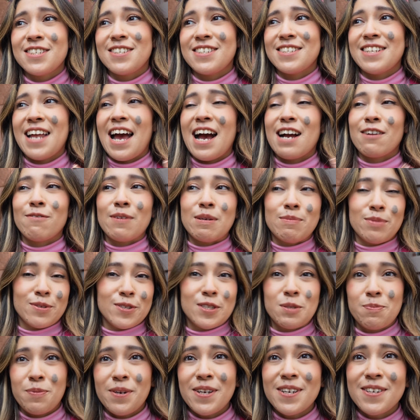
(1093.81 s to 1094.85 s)
you can have rainbow
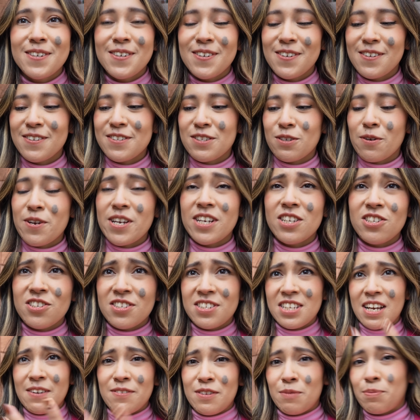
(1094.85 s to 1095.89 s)
sprinkles. Or well,
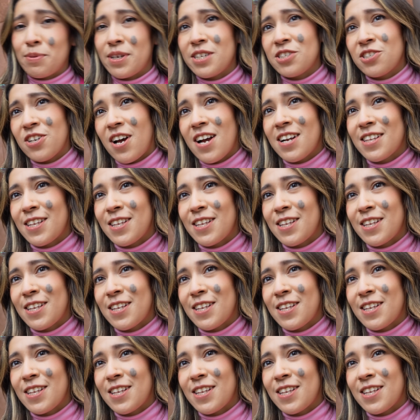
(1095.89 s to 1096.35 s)
actually, they do chocolate.